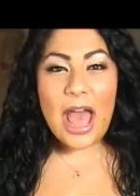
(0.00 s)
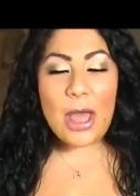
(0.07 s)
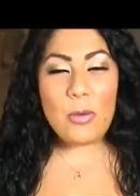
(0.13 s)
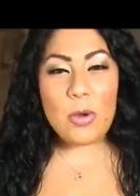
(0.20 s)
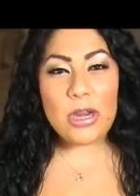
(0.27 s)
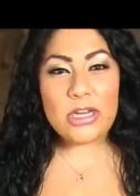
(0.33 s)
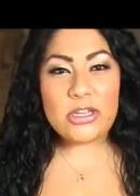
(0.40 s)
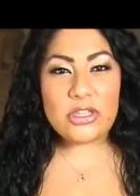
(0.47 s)
I
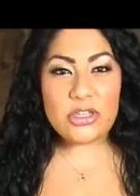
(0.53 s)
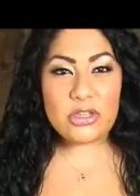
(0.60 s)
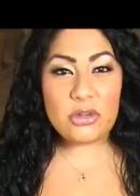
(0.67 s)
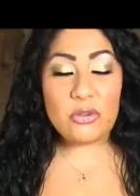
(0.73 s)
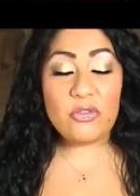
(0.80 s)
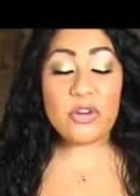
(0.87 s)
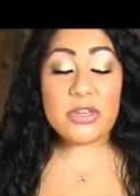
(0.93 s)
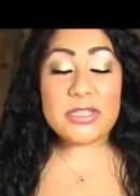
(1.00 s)
wanted
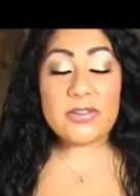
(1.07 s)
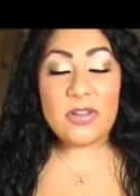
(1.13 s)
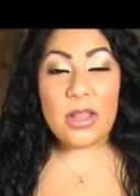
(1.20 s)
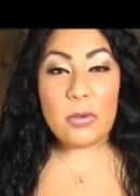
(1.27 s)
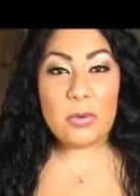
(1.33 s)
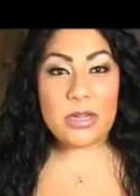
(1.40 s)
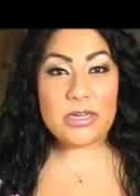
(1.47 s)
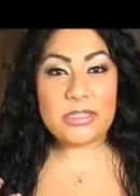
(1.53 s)
to, first of all,
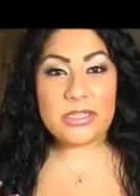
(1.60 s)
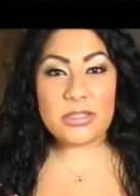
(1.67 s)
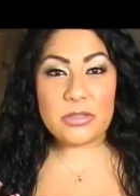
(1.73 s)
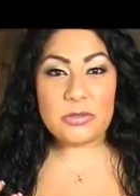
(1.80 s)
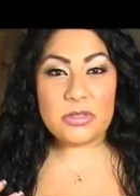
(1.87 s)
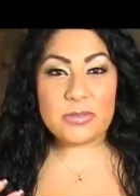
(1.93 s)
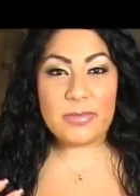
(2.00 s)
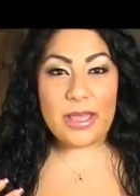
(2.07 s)
I wanted to
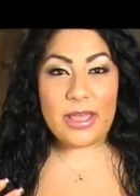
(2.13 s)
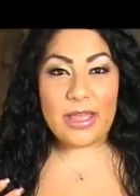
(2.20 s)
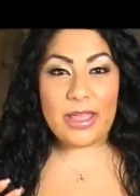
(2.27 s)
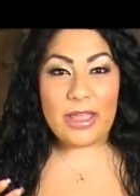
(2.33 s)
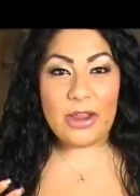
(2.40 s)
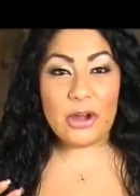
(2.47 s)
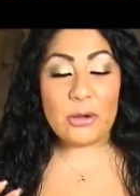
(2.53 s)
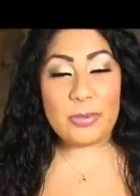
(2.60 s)
use
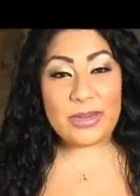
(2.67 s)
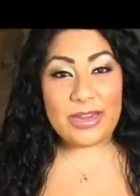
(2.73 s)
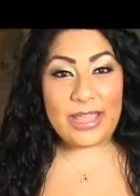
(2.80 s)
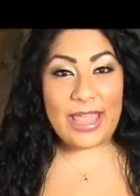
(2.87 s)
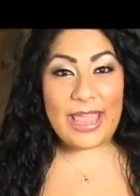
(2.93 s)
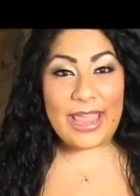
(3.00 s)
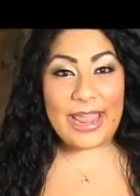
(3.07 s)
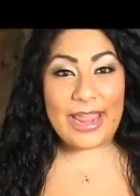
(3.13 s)
my Urban
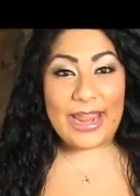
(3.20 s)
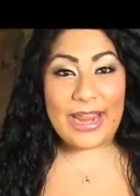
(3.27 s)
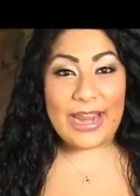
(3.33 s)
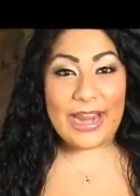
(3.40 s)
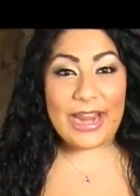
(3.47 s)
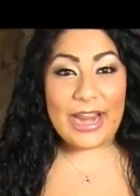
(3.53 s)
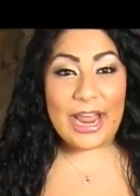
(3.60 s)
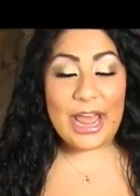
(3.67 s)

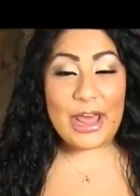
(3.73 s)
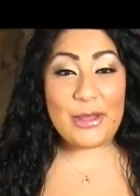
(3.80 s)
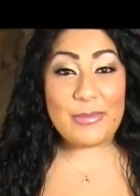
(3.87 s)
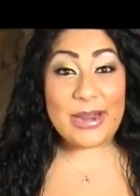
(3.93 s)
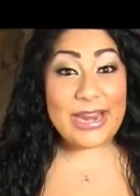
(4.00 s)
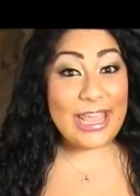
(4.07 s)
Decay um,